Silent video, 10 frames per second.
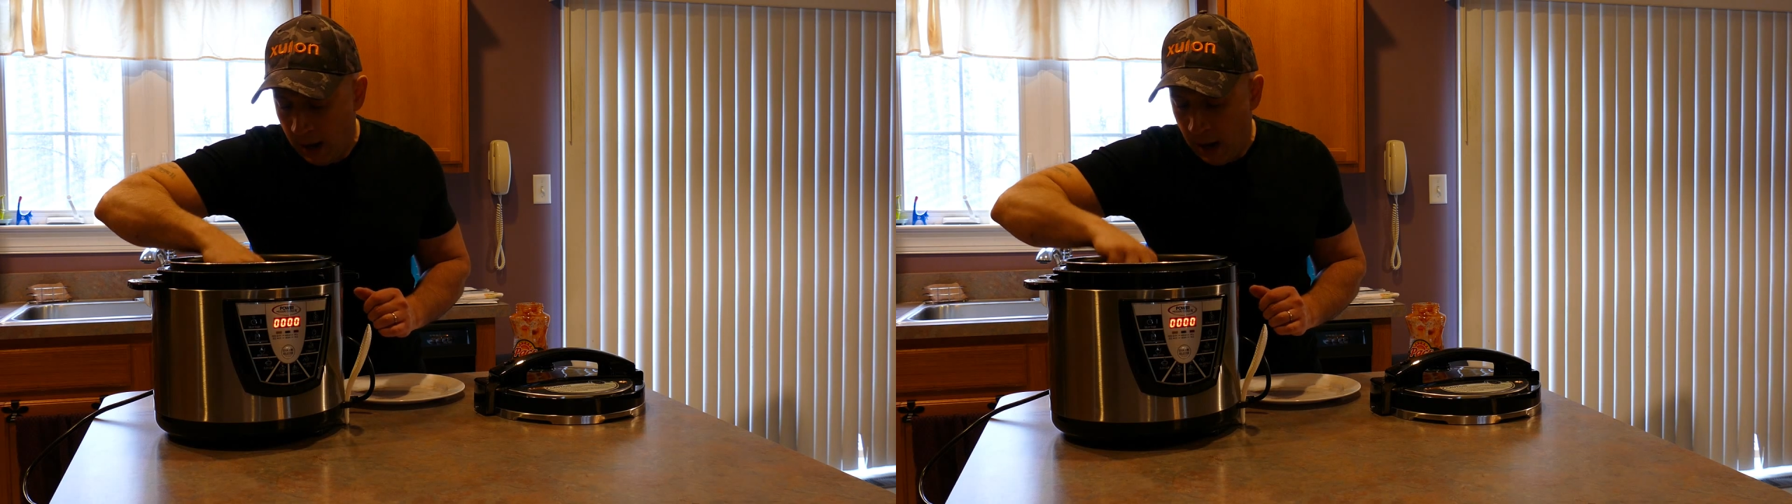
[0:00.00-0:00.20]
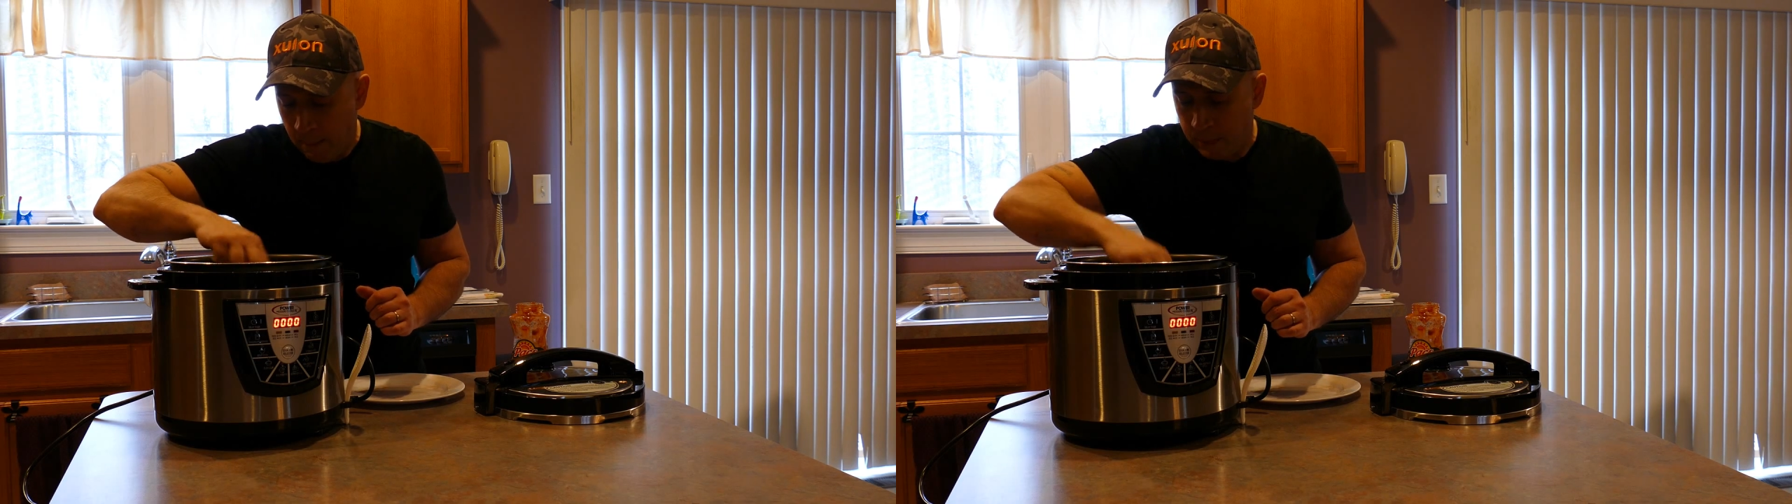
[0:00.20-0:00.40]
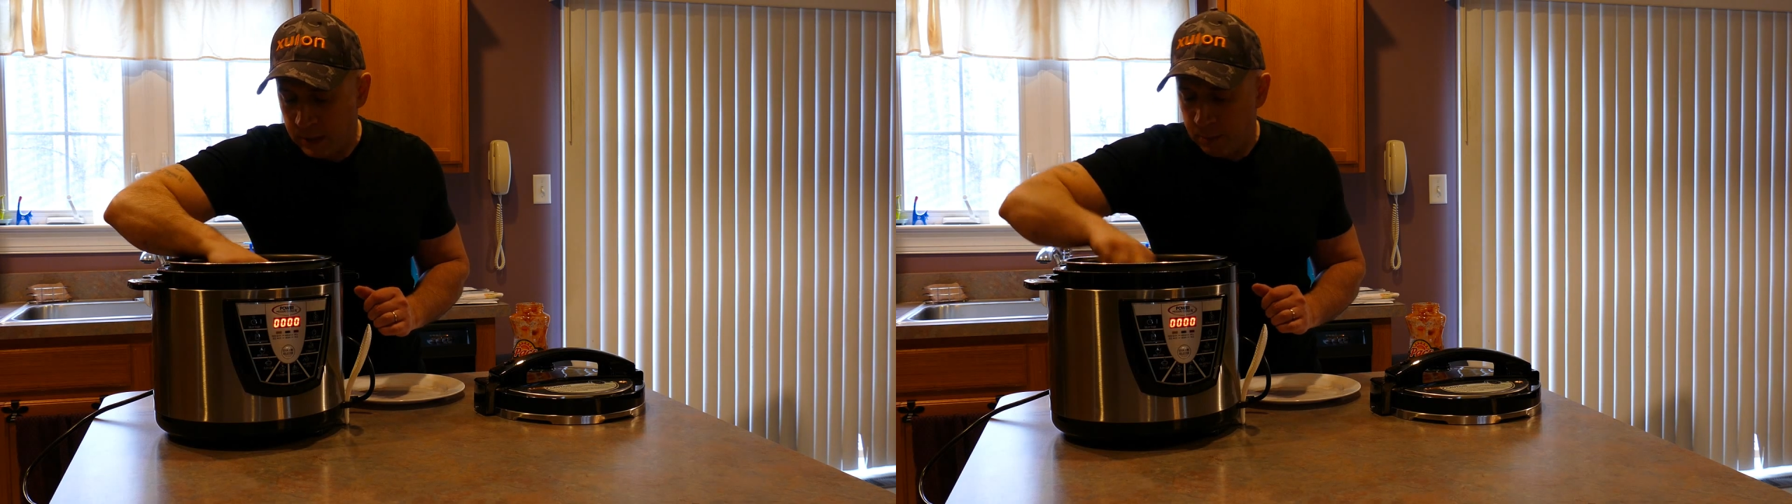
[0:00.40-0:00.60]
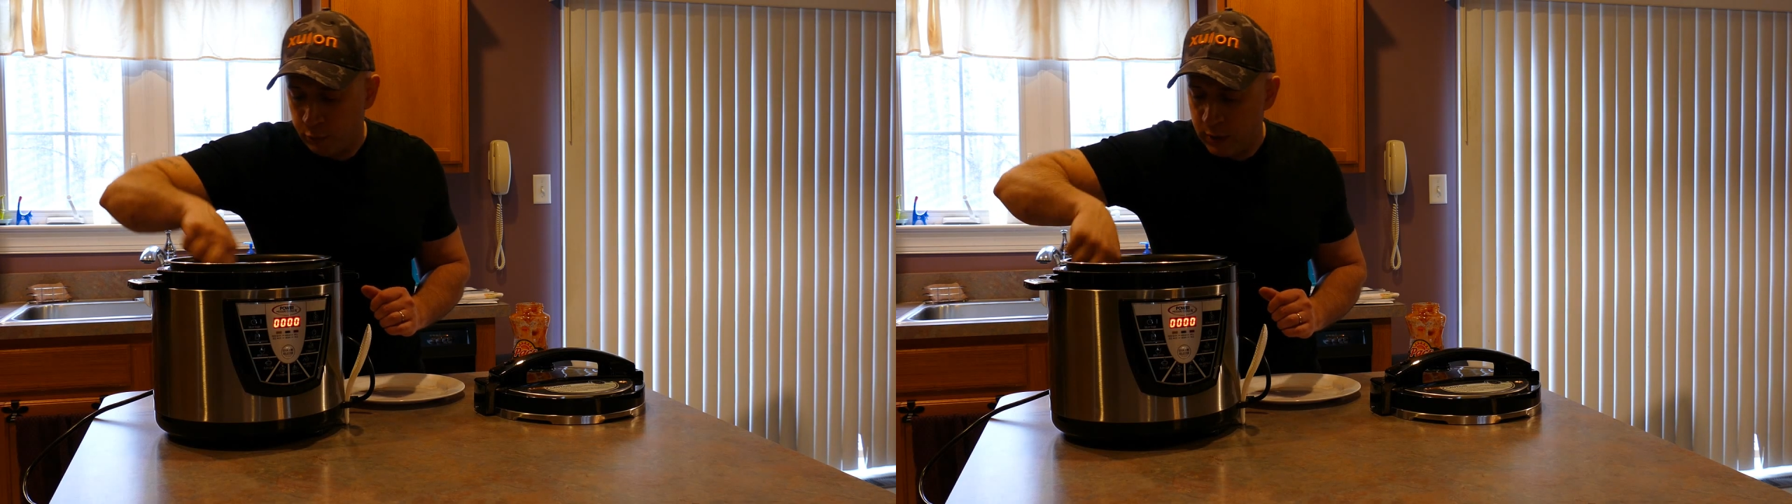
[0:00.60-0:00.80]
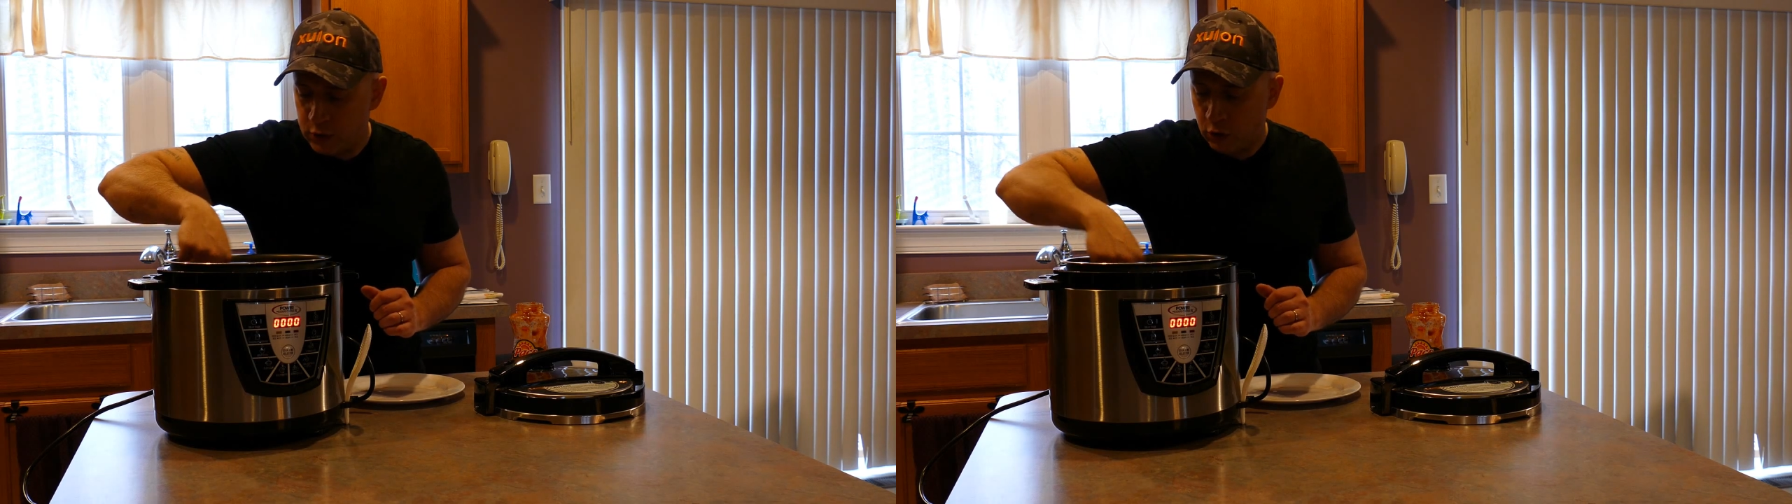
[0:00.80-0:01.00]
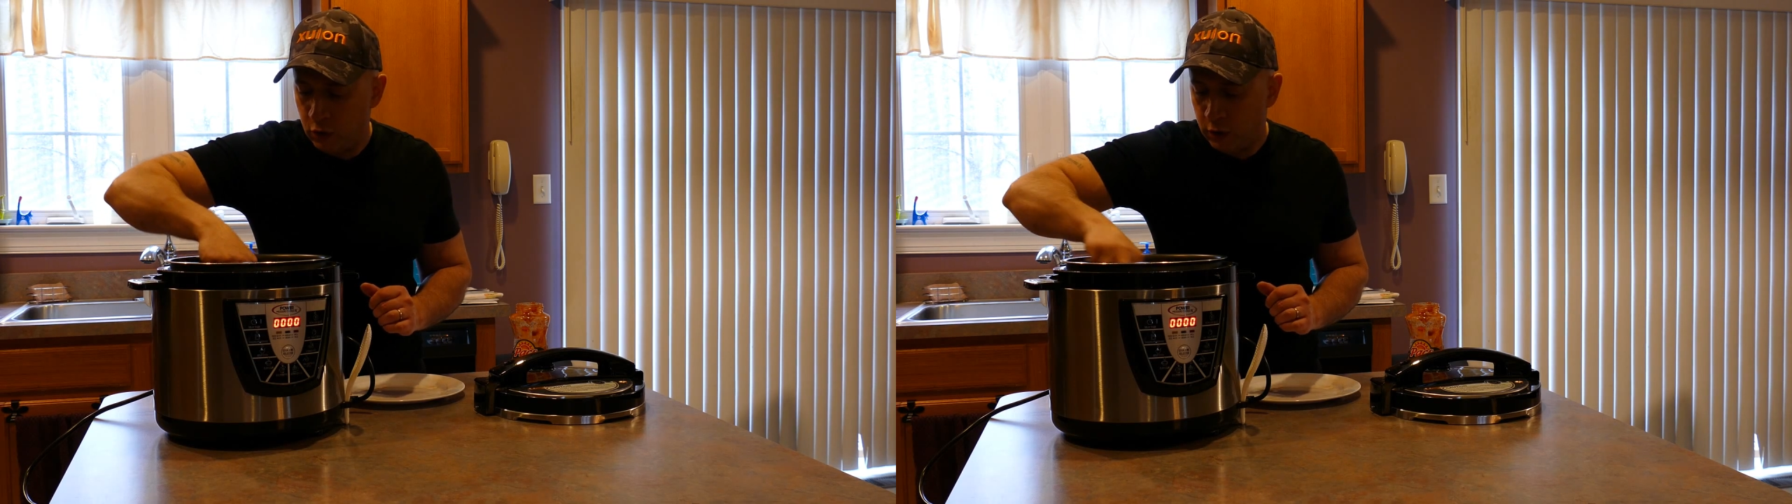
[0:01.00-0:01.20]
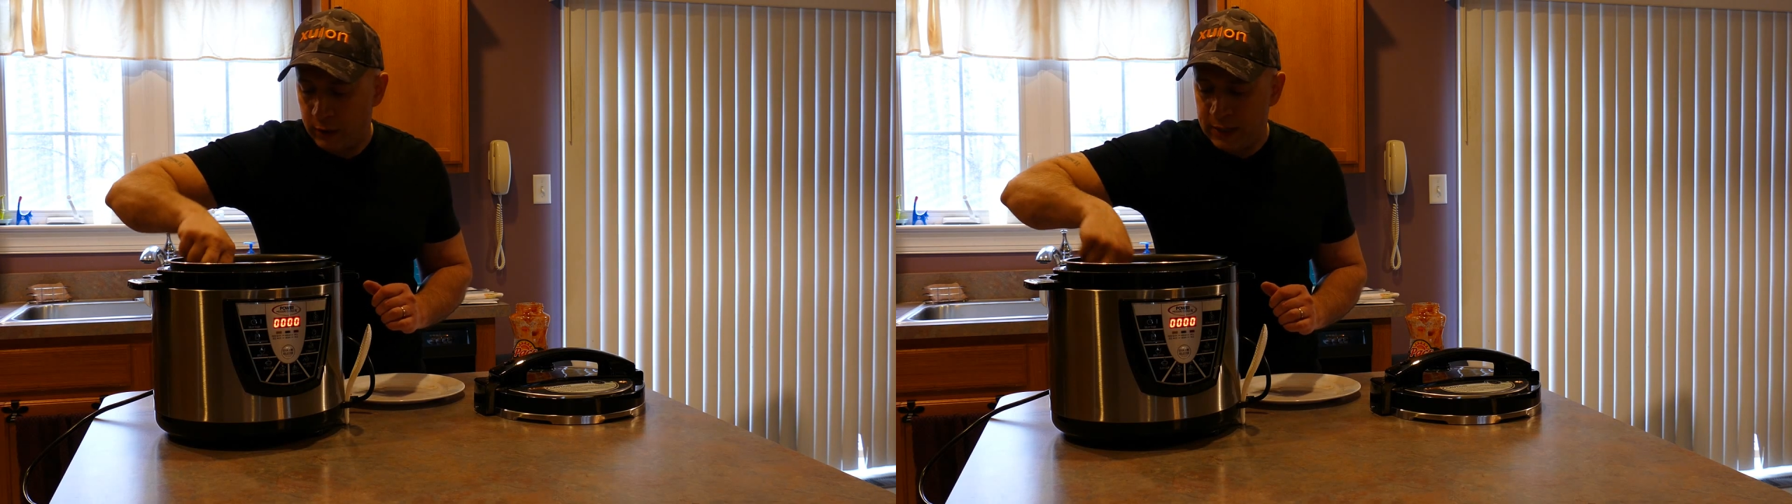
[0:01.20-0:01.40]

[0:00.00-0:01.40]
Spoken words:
But in a pressure cooker,